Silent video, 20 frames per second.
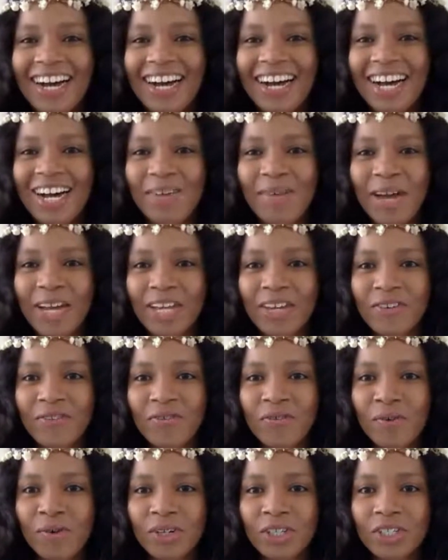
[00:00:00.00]
I get
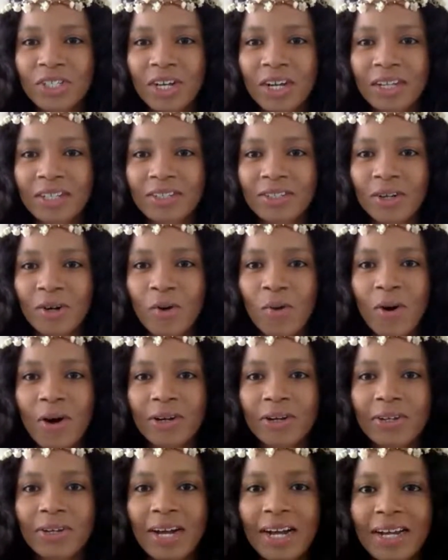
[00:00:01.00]
4 shots, a
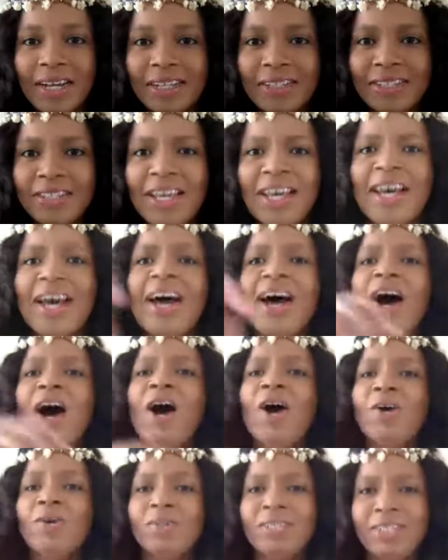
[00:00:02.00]
quad on ice.
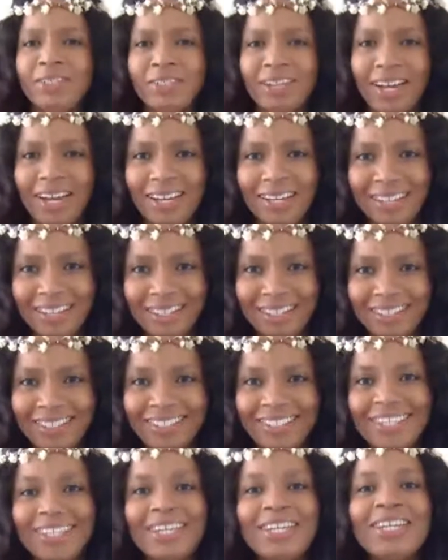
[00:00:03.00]
Oh, dear God.
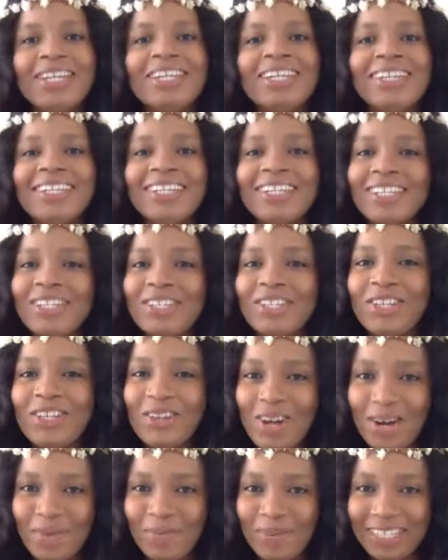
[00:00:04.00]
Do you
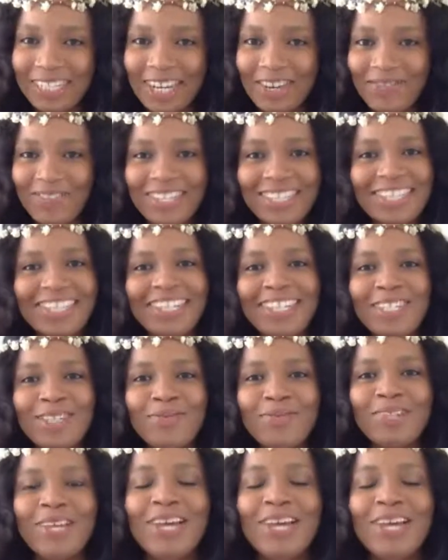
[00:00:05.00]
know how much caffeine that is